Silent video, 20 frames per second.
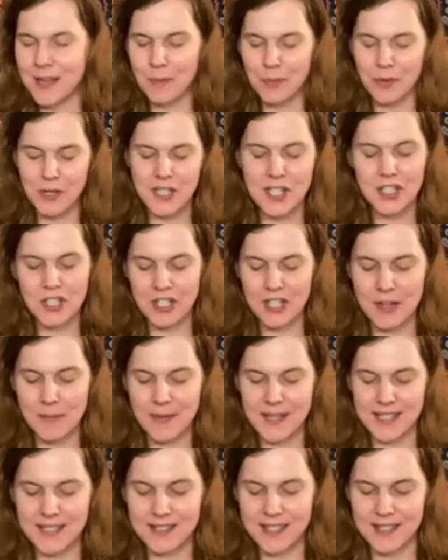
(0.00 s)
I'm pretty sure it
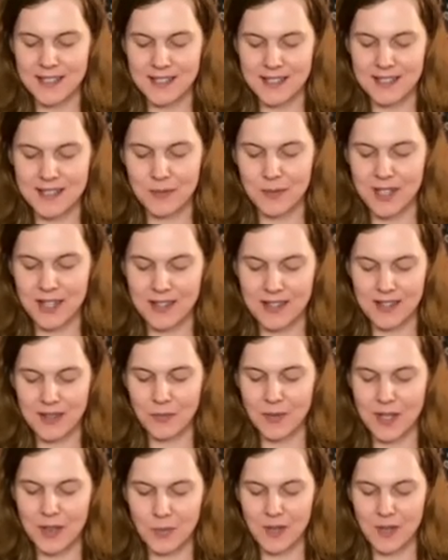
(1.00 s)
makes sense with